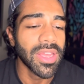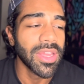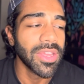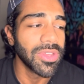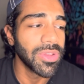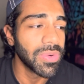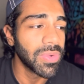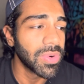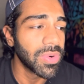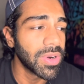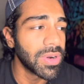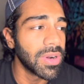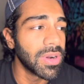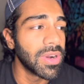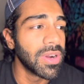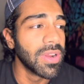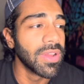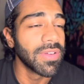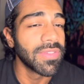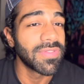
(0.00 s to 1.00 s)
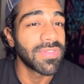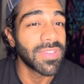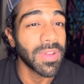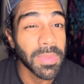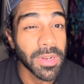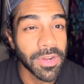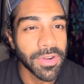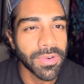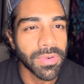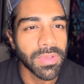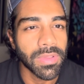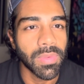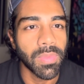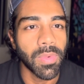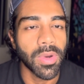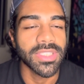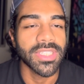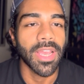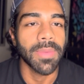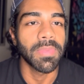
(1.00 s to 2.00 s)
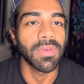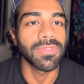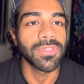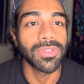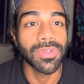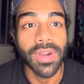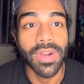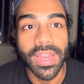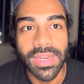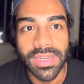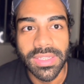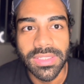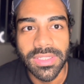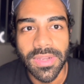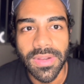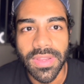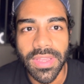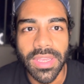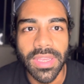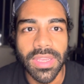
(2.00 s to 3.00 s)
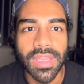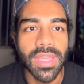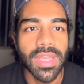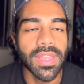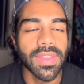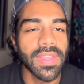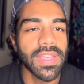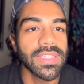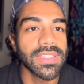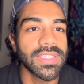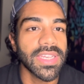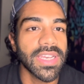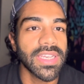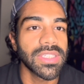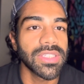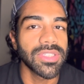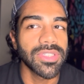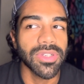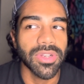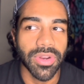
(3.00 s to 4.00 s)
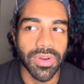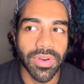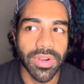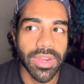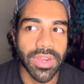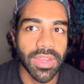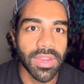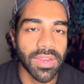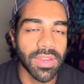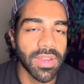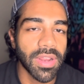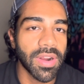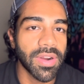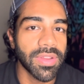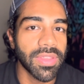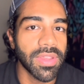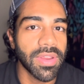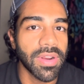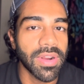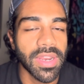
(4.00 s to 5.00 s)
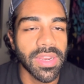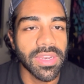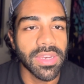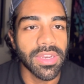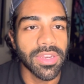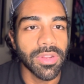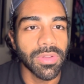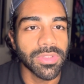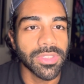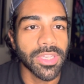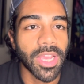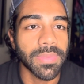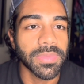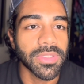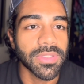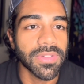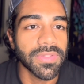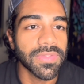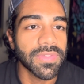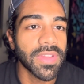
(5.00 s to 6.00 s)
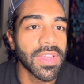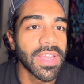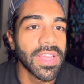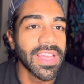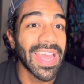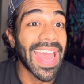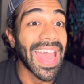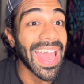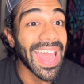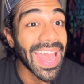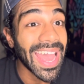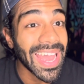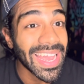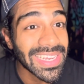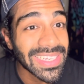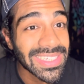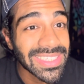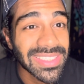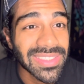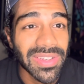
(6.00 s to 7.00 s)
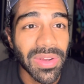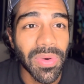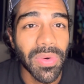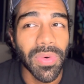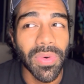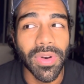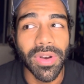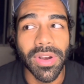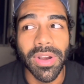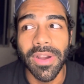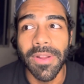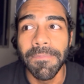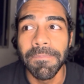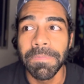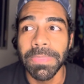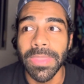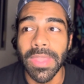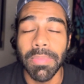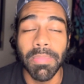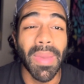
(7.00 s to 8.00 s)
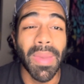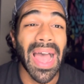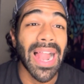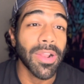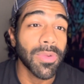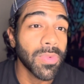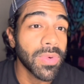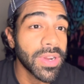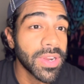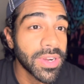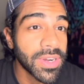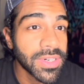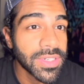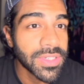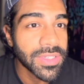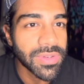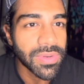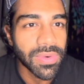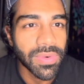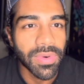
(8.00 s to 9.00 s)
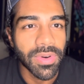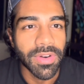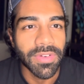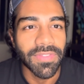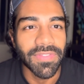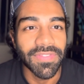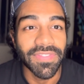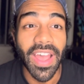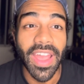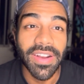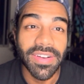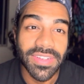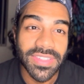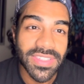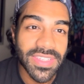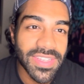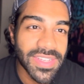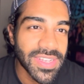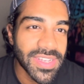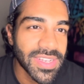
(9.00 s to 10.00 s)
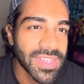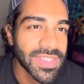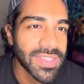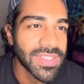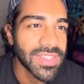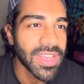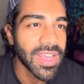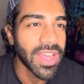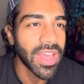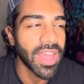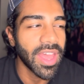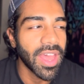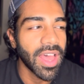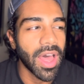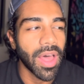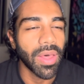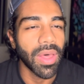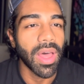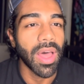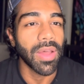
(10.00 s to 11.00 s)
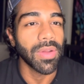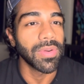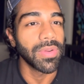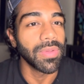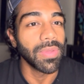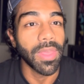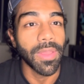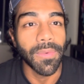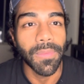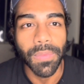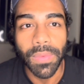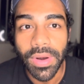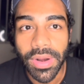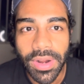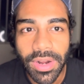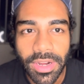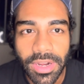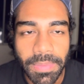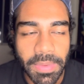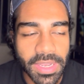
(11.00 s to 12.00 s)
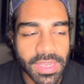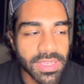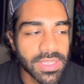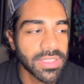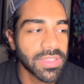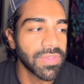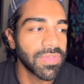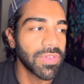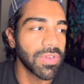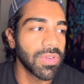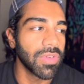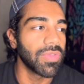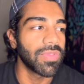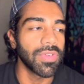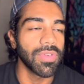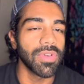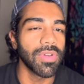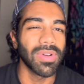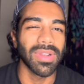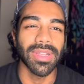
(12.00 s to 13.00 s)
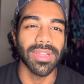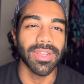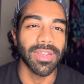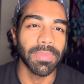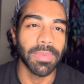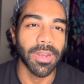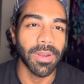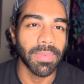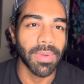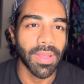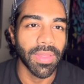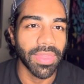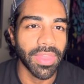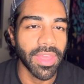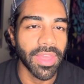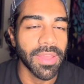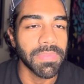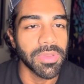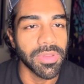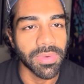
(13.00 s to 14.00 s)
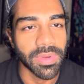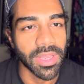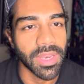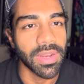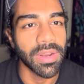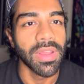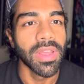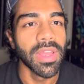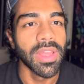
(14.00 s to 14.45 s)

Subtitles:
you are familiar with what type of trend is going these days in security. Are there any new types of hacks or malwares or viruses? How do they work? Because if you know a little bit about them, you can